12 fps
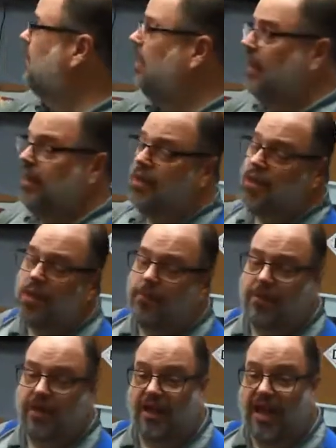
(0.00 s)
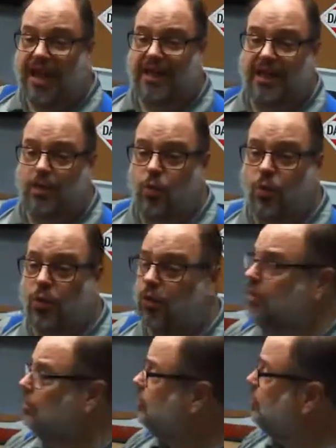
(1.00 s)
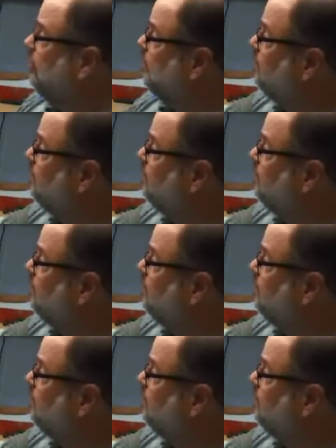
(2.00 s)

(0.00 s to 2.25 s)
Okay? But lacking words,